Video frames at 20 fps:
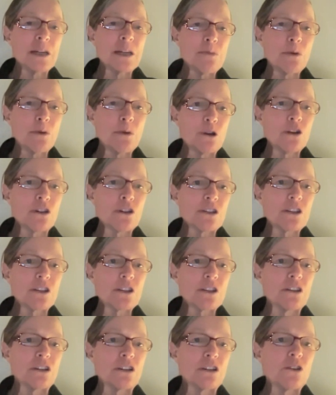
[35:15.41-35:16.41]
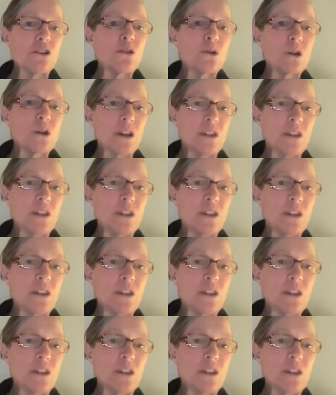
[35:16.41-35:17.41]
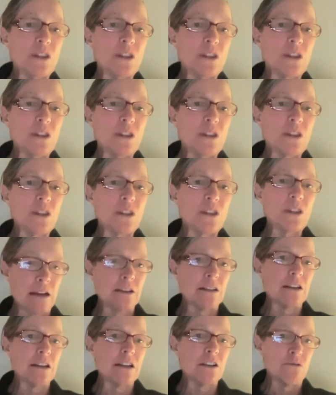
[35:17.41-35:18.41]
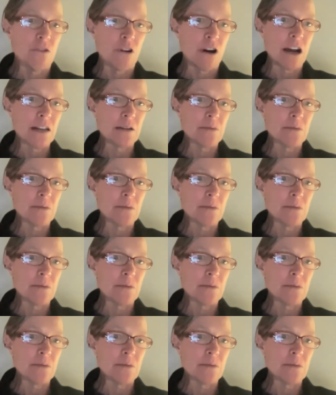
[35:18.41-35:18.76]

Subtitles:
who can then speak about and write about